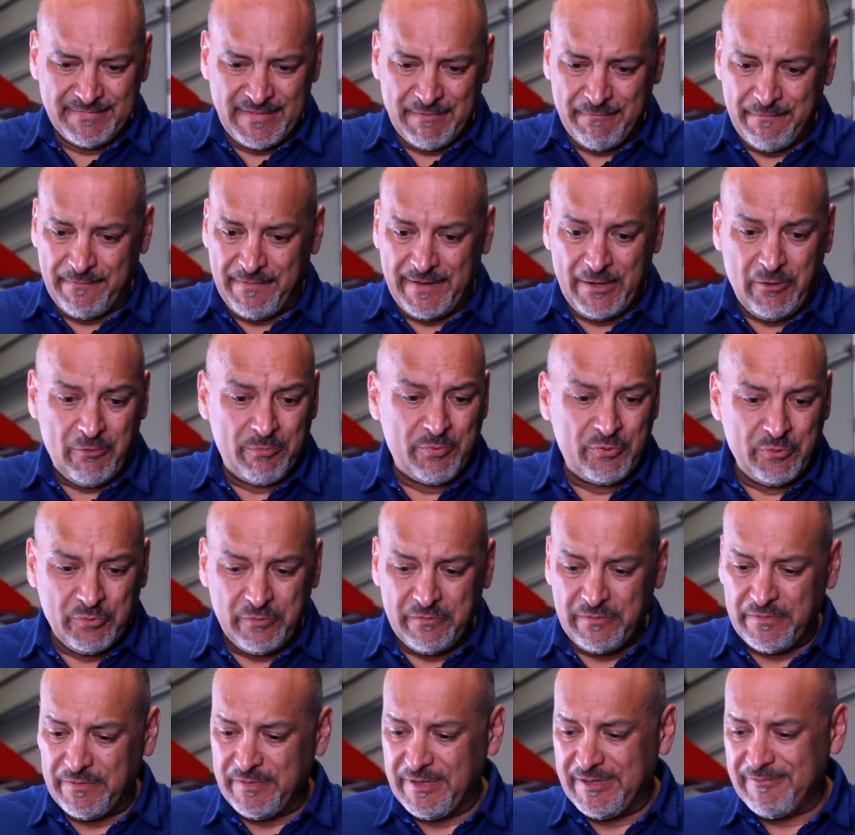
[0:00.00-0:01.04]

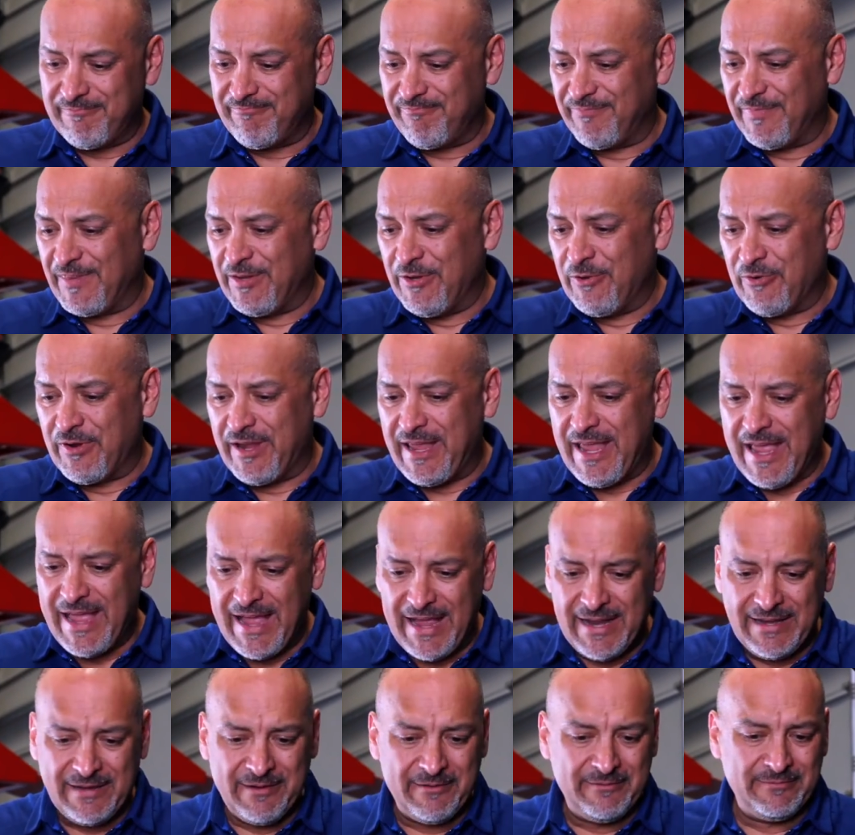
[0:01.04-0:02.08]
fail-proof. You
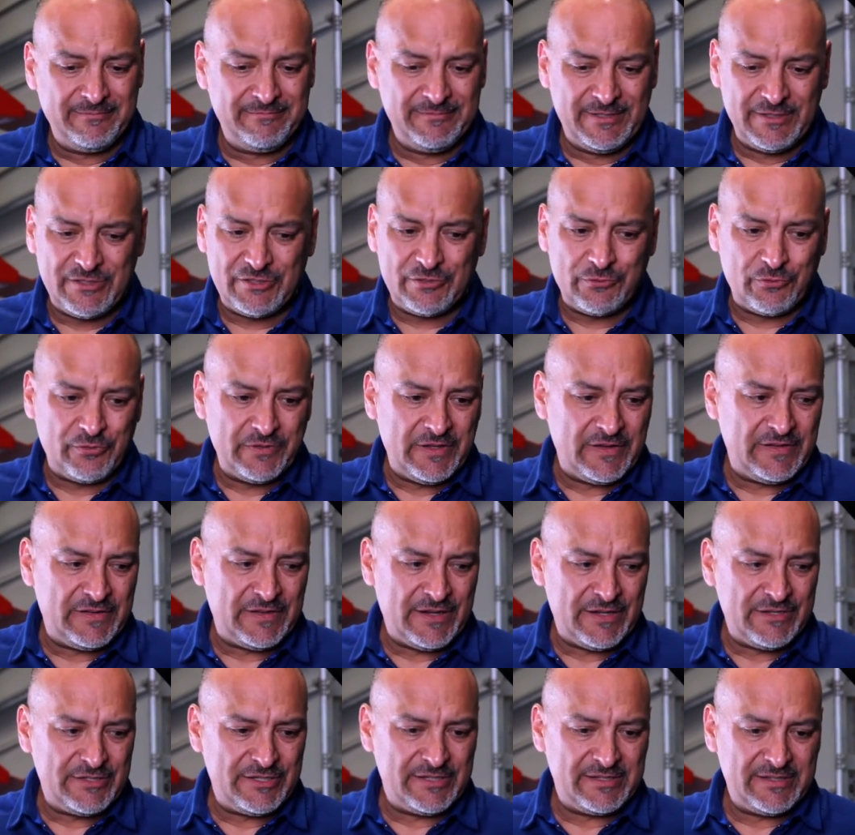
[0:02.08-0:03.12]
can't destroy this
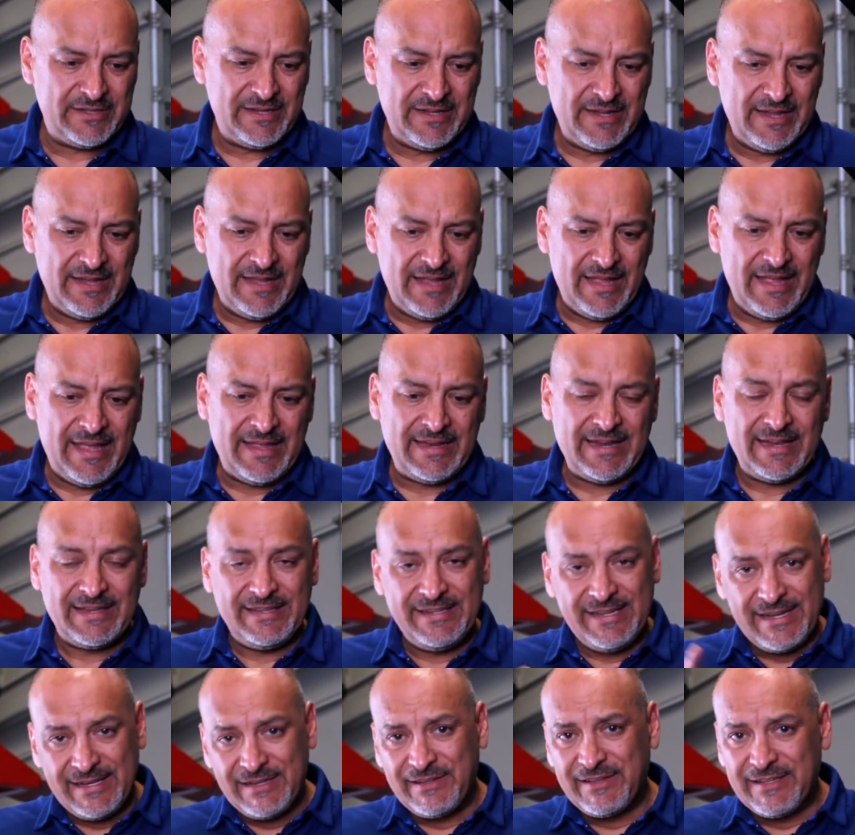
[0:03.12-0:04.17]
engine. And at
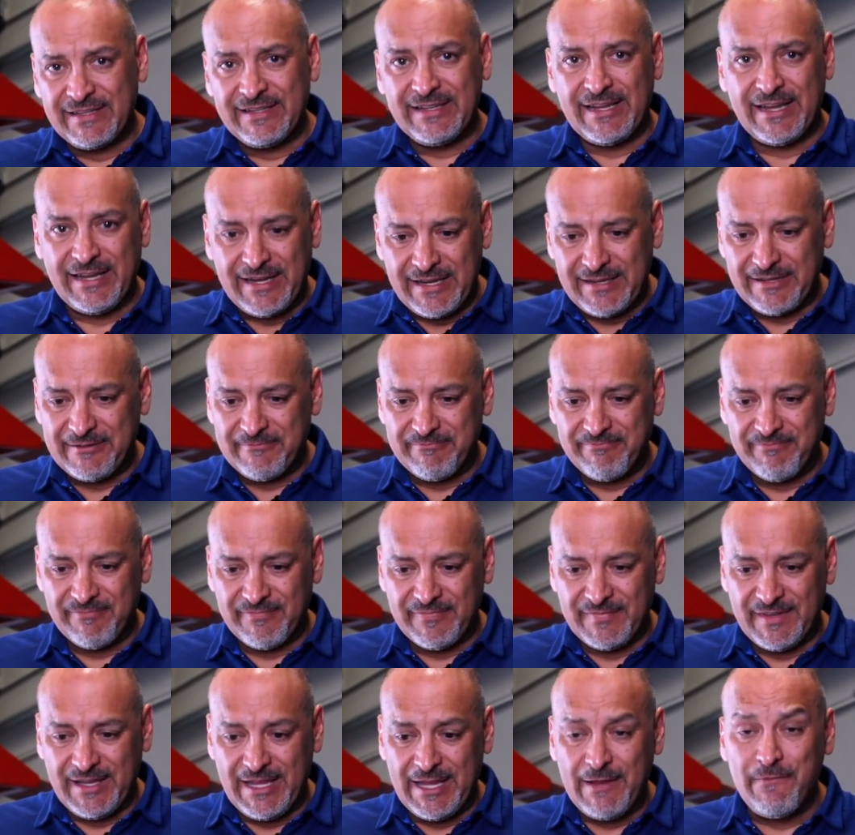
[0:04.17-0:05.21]
the end of the day,
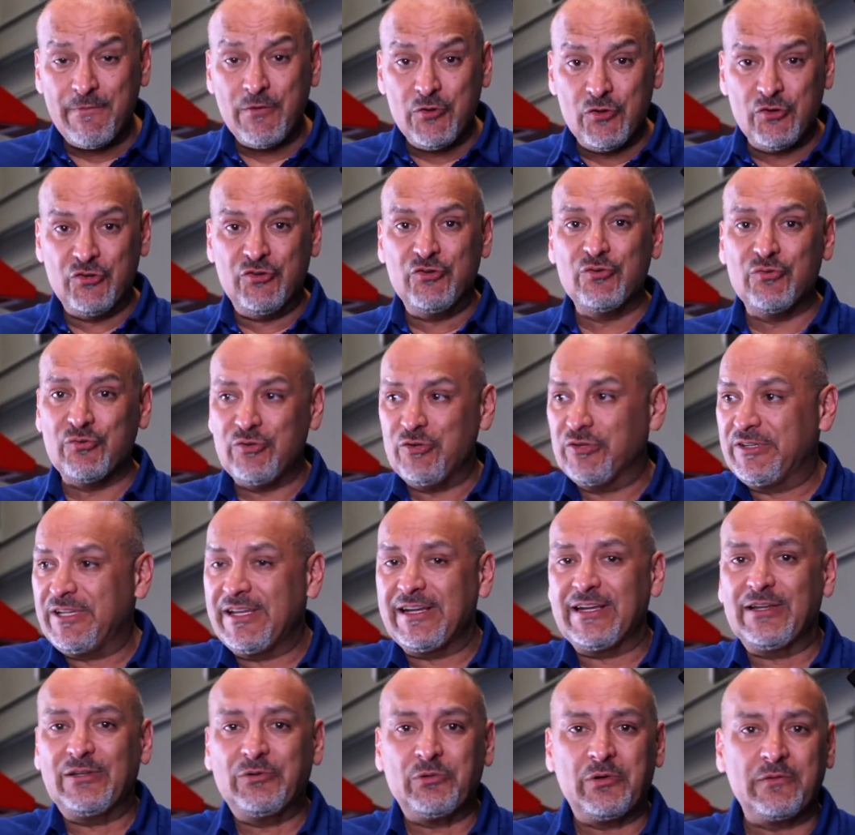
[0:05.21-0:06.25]
if you do, you
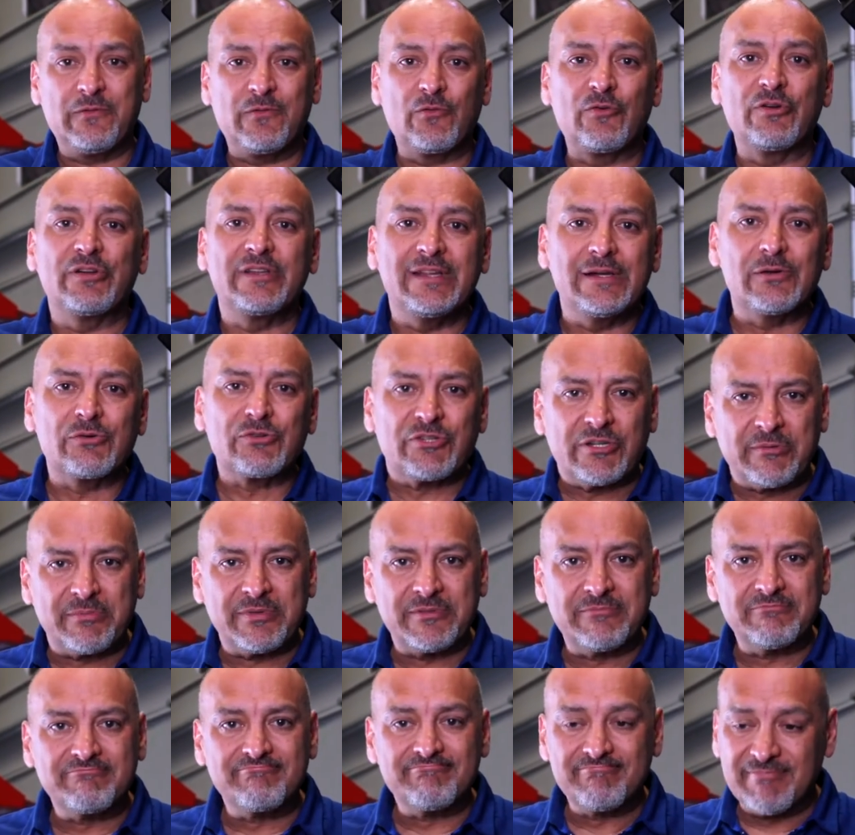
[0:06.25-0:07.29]
take it to a Ford dealership,
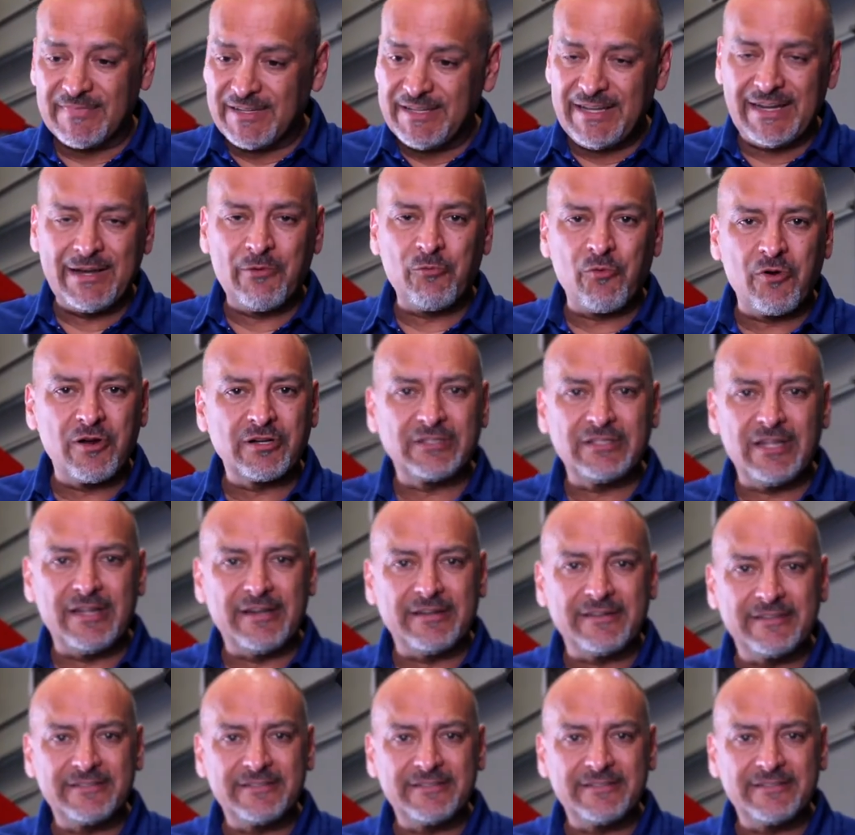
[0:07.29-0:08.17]
get it worked on.